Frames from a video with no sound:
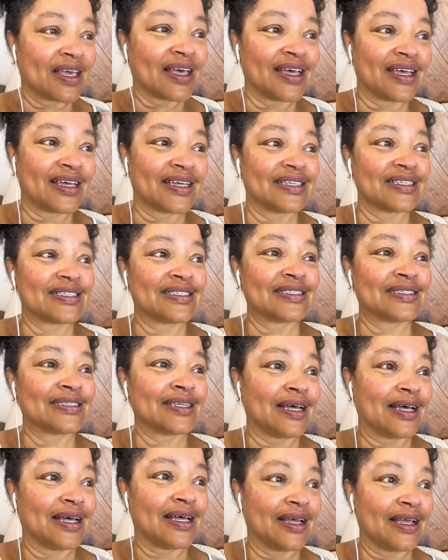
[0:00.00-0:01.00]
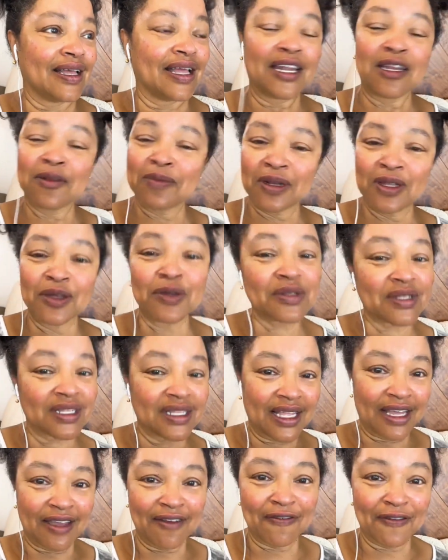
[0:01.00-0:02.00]
because
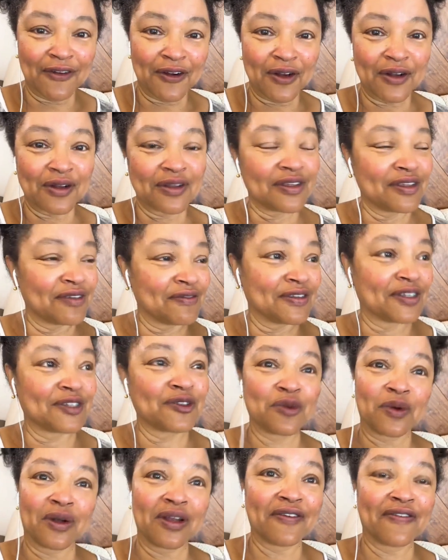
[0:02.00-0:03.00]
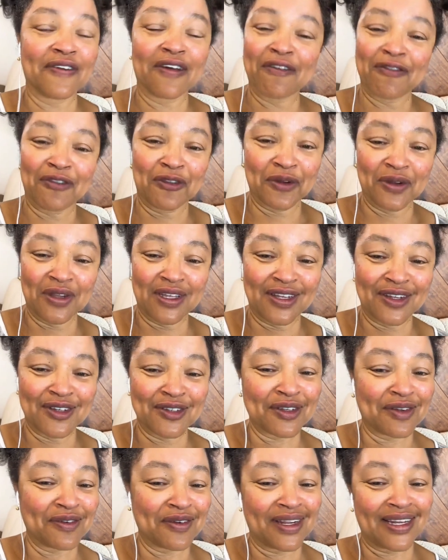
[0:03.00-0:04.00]
anybody who's a lifer, you've done 25,
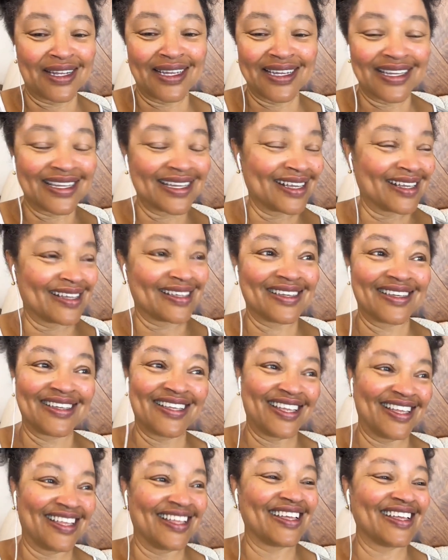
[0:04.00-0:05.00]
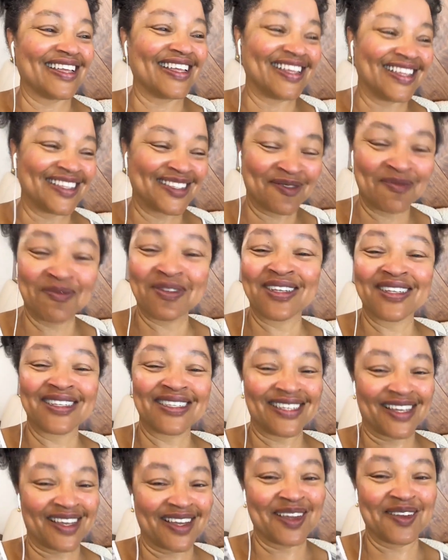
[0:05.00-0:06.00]
30 years already, it's
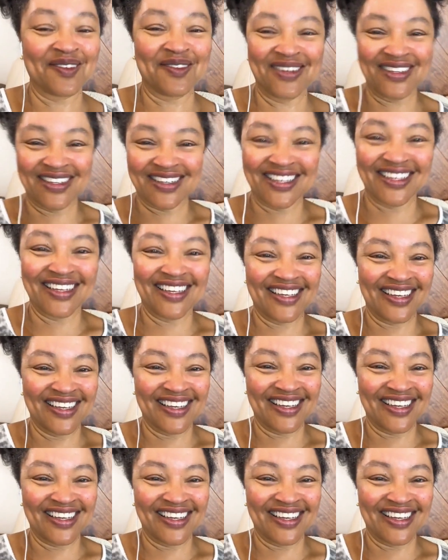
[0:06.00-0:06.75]
been time.